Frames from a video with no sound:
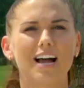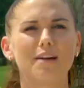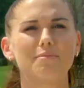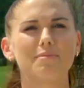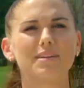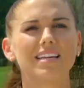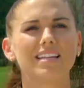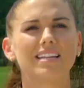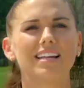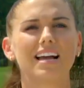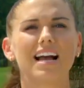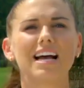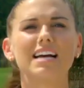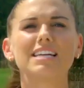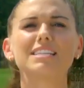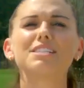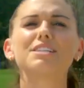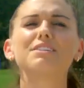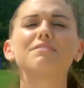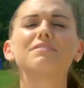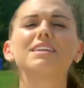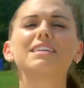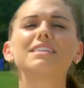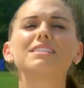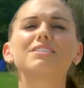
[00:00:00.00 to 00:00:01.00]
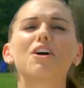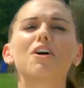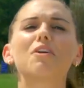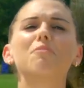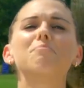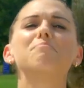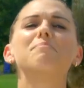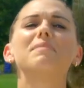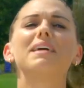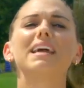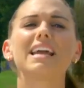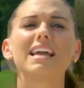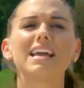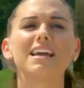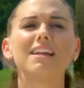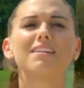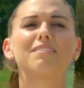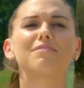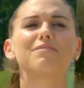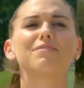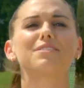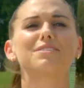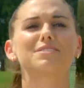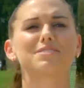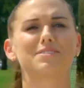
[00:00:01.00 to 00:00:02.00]
I mean, SUVs are
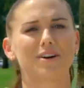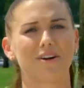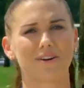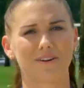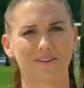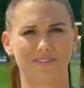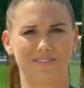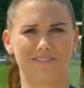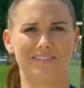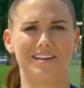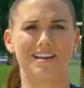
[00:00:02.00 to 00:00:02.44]
made for soccer